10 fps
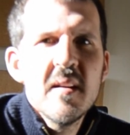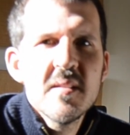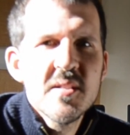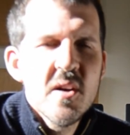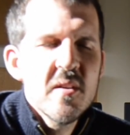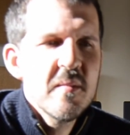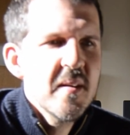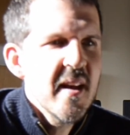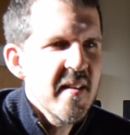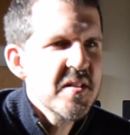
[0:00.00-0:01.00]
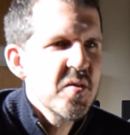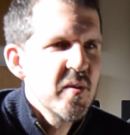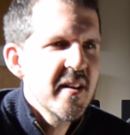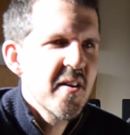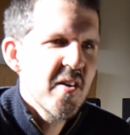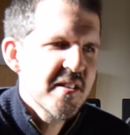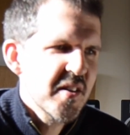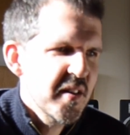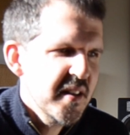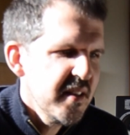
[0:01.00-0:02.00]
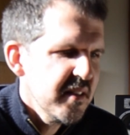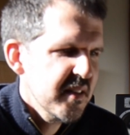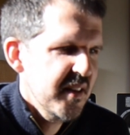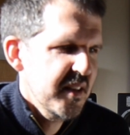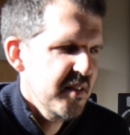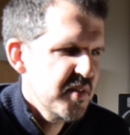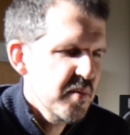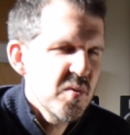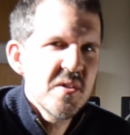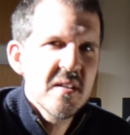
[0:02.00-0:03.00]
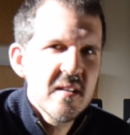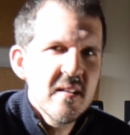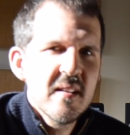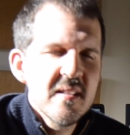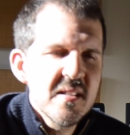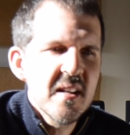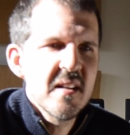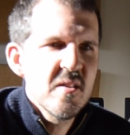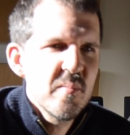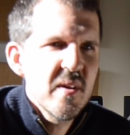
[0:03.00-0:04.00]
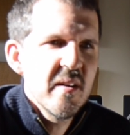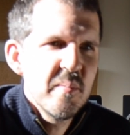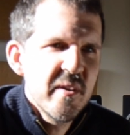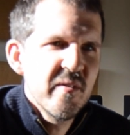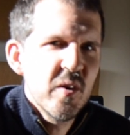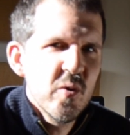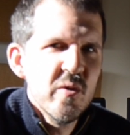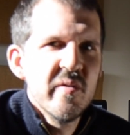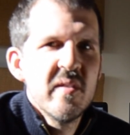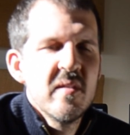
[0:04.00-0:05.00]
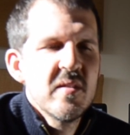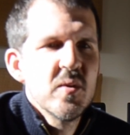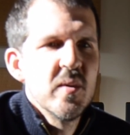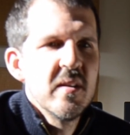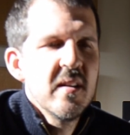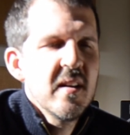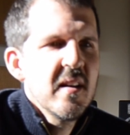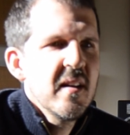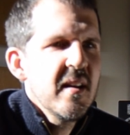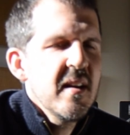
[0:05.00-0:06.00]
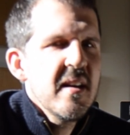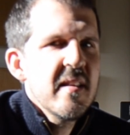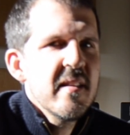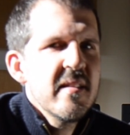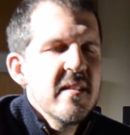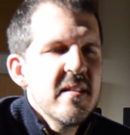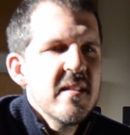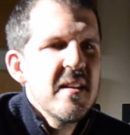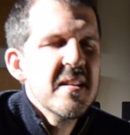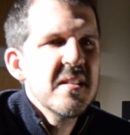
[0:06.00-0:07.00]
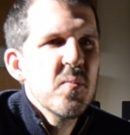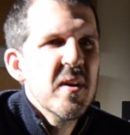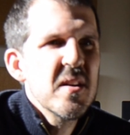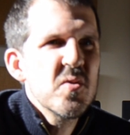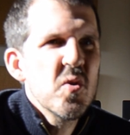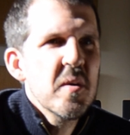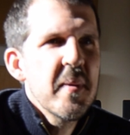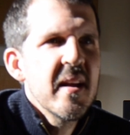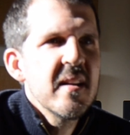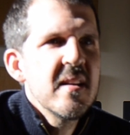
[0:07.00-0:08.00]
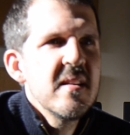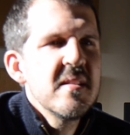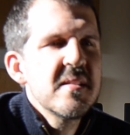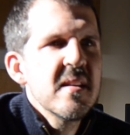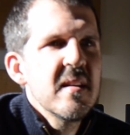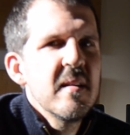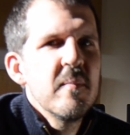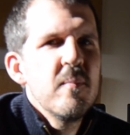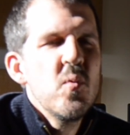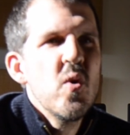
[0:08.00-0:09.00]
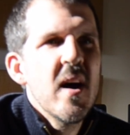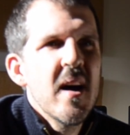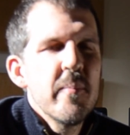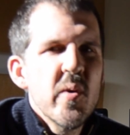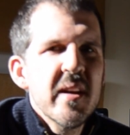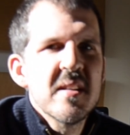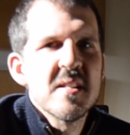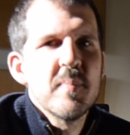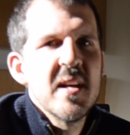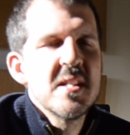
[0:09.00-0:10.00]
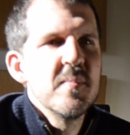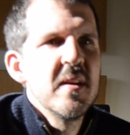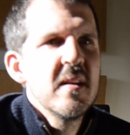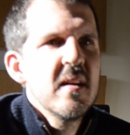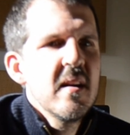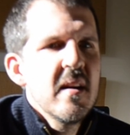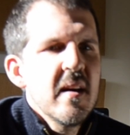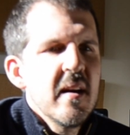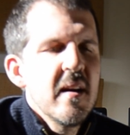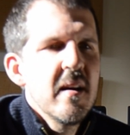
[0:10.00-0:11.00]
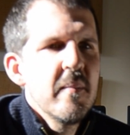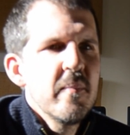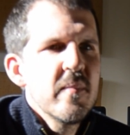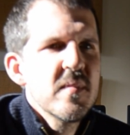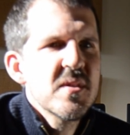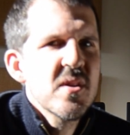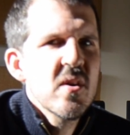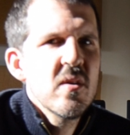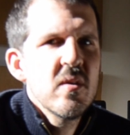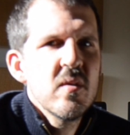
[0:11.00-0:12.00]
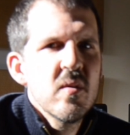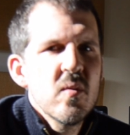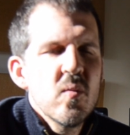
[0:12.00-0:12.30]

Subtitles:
So yeah, that's a really nice idea, and it gives your music, as you can hear, a bit of a groove to it. The next thing we can talk about is more harmonic displacement. So